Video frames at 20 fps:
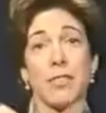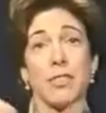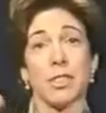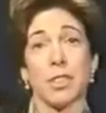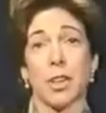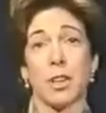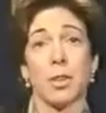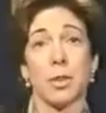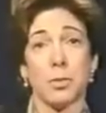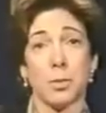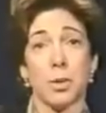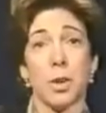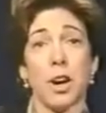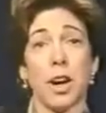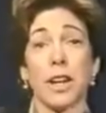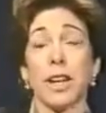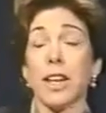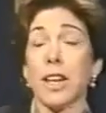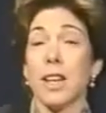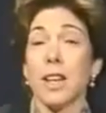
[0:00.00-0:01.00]
to have to go
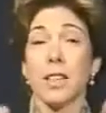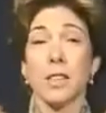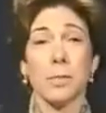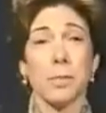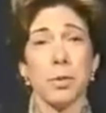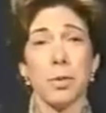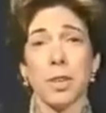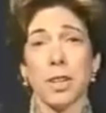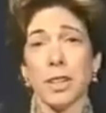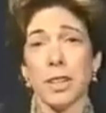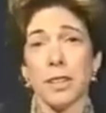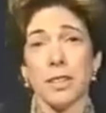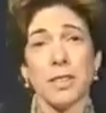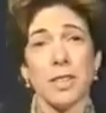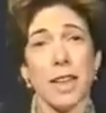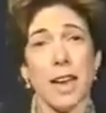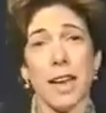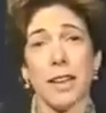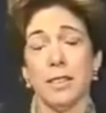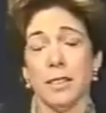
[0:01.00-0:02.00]
abroad. The point
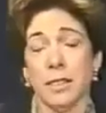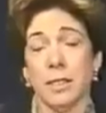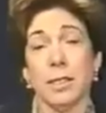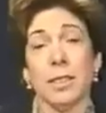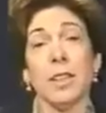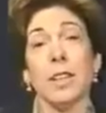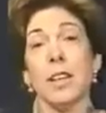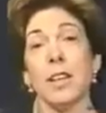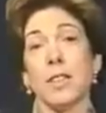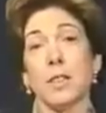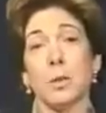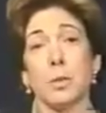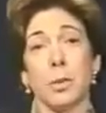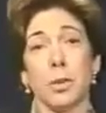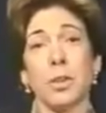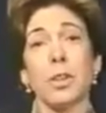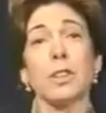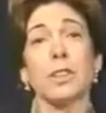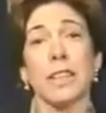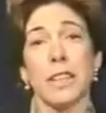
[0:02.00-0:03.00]
is that
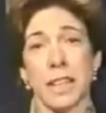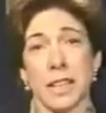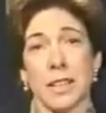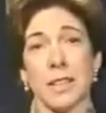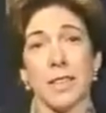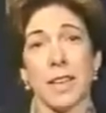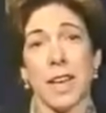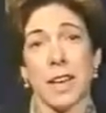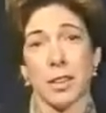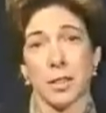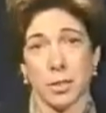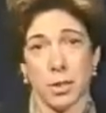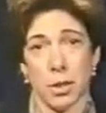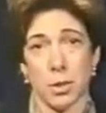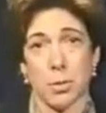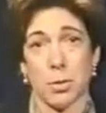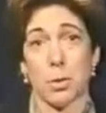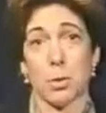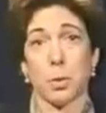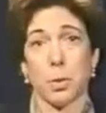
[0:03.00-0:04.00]
the world is a
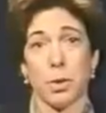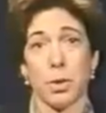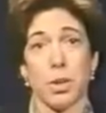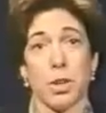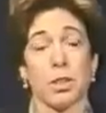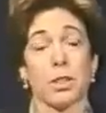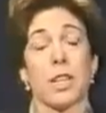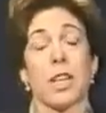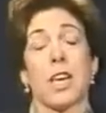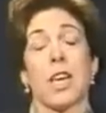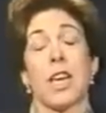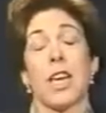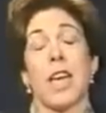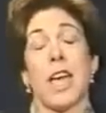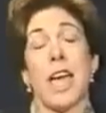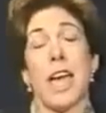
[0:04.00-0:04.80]
global world.